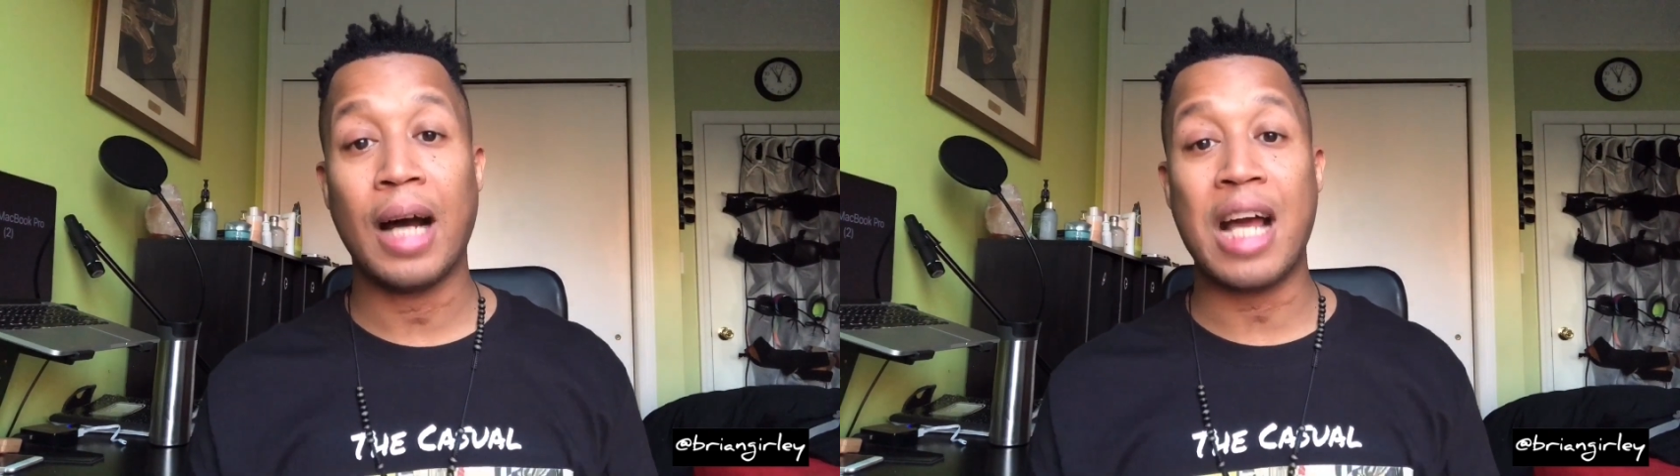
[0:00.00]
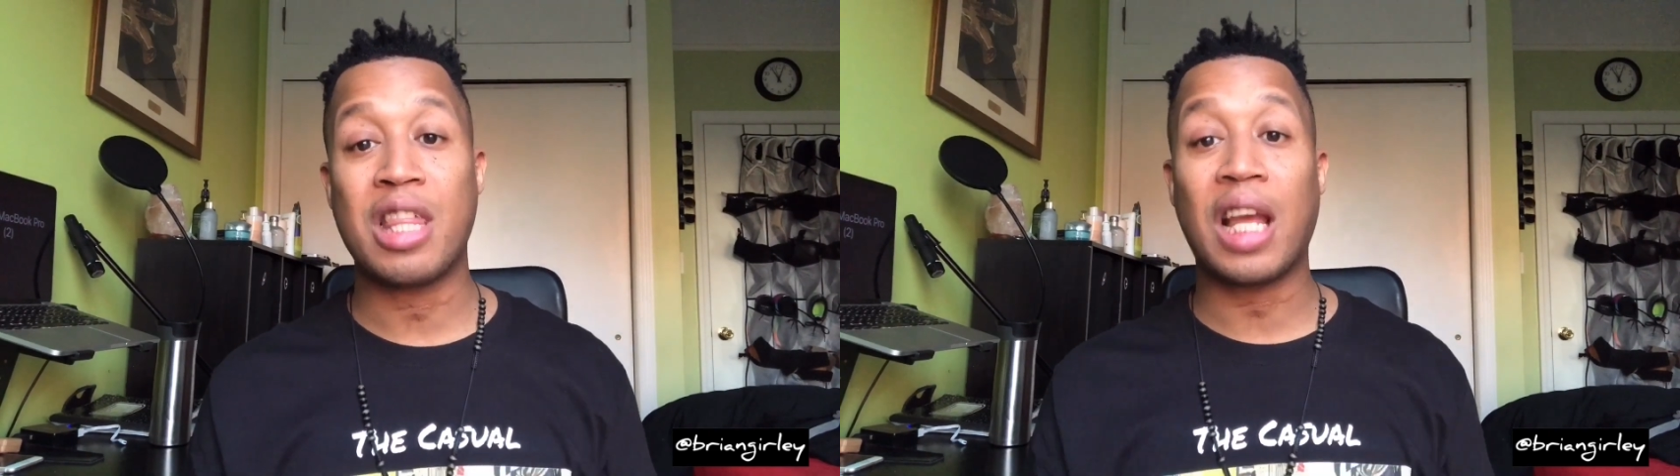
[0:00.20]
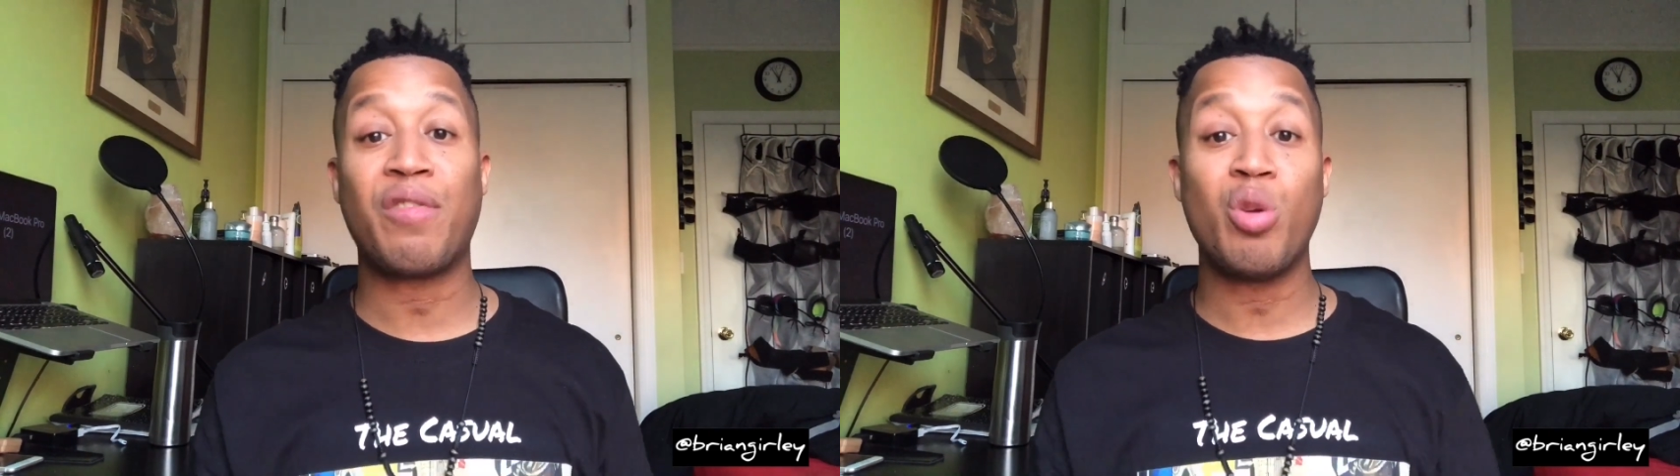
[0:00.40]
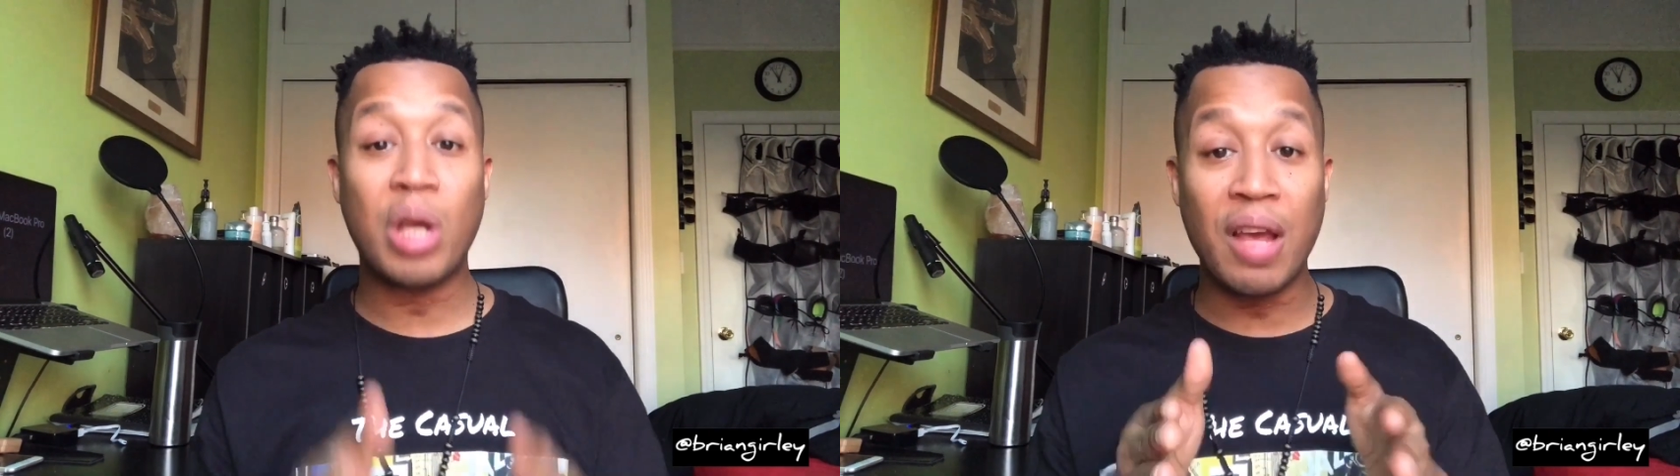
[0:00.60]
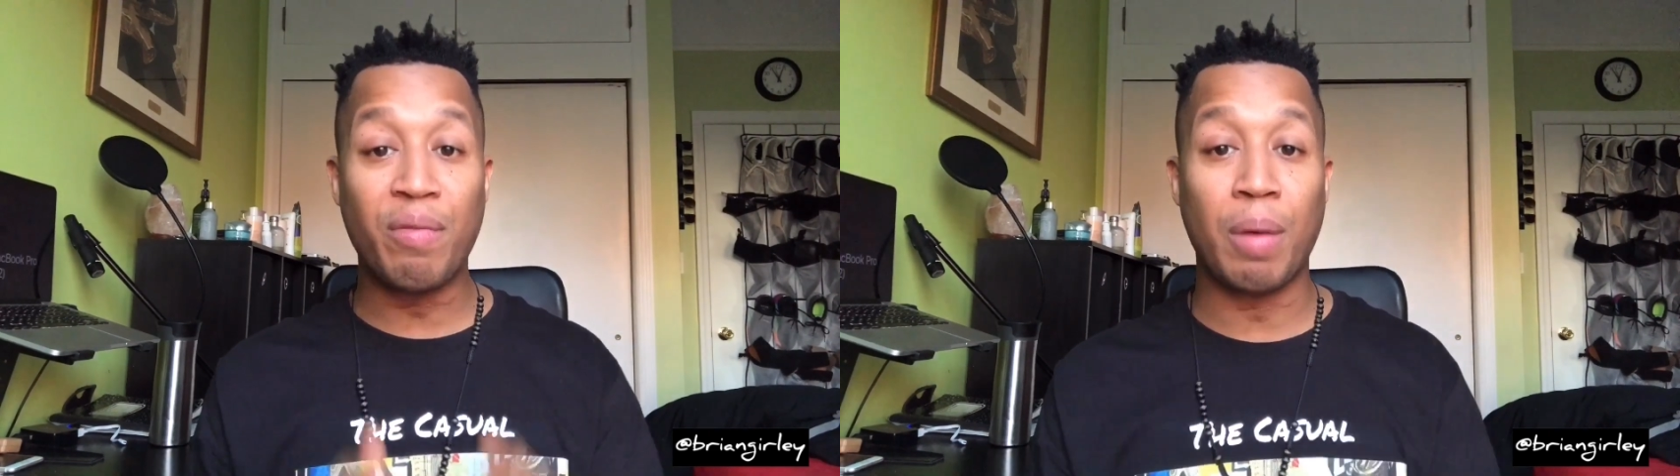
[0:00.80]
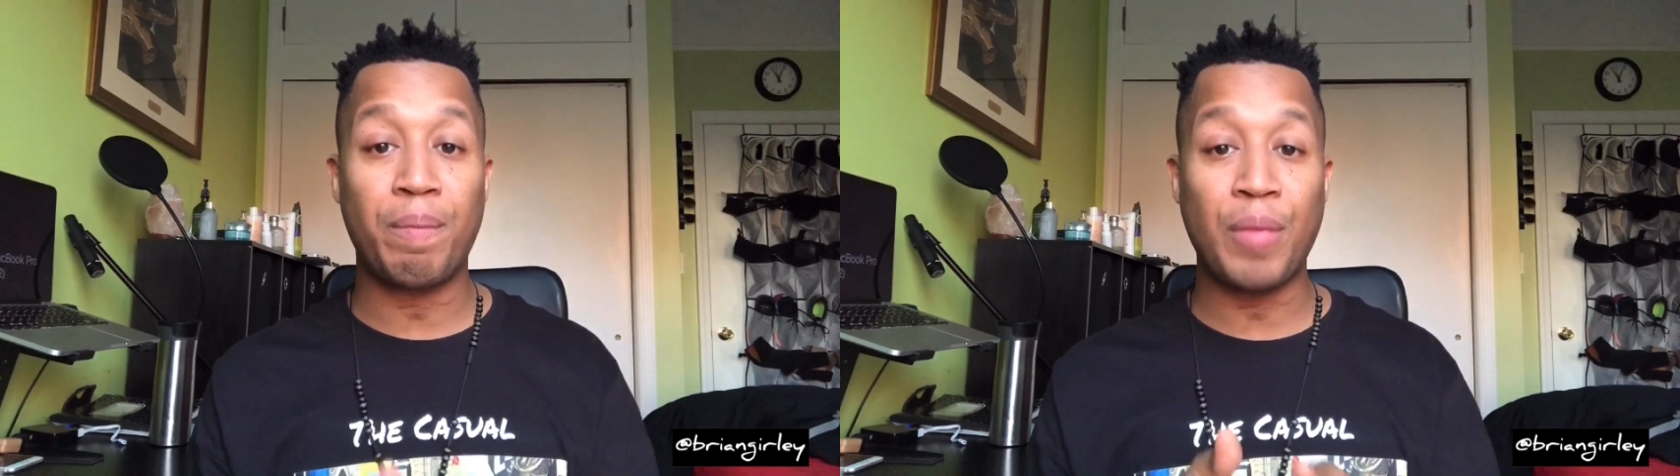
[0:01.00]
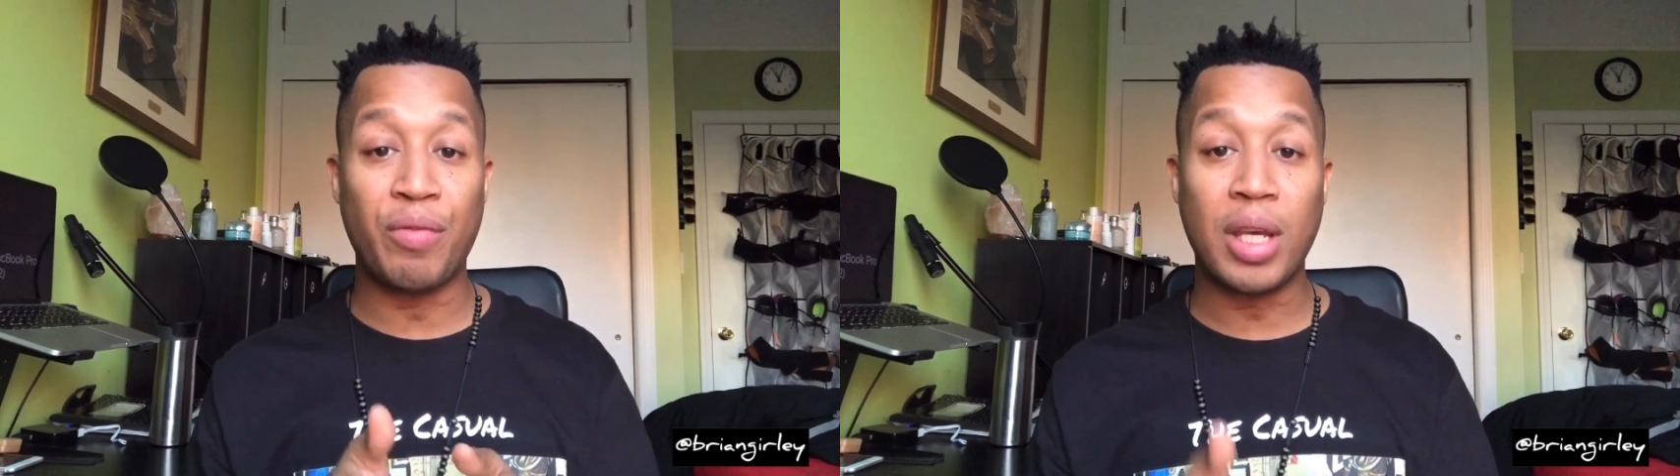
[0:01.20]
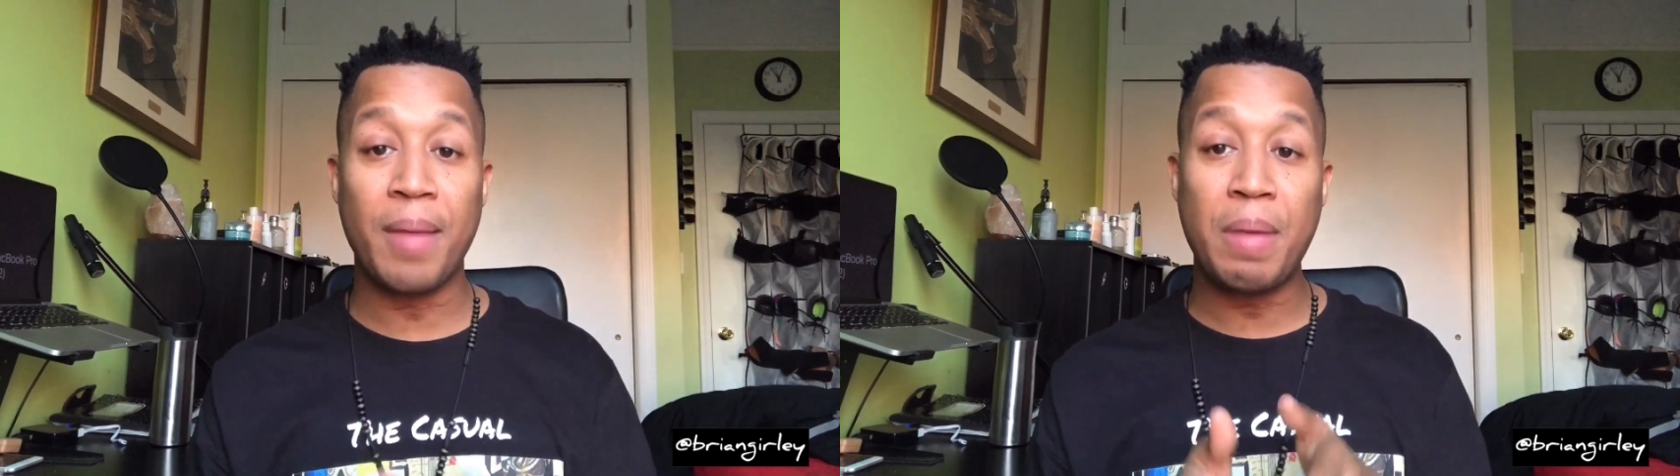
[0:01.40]
I think if you
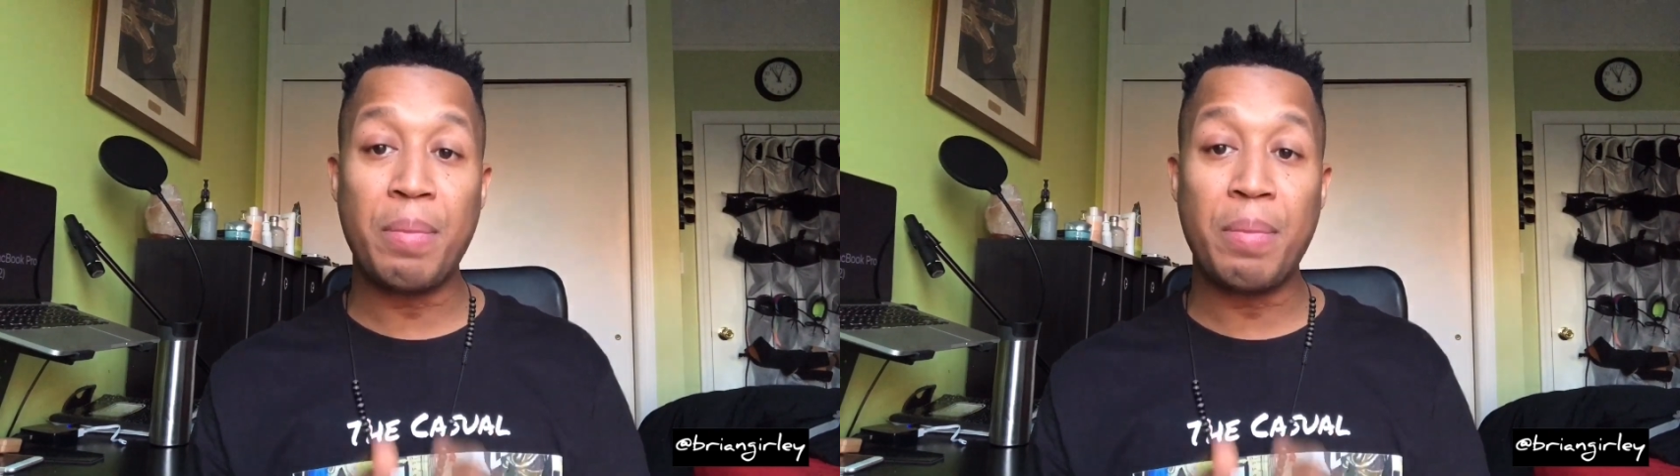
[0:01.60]
give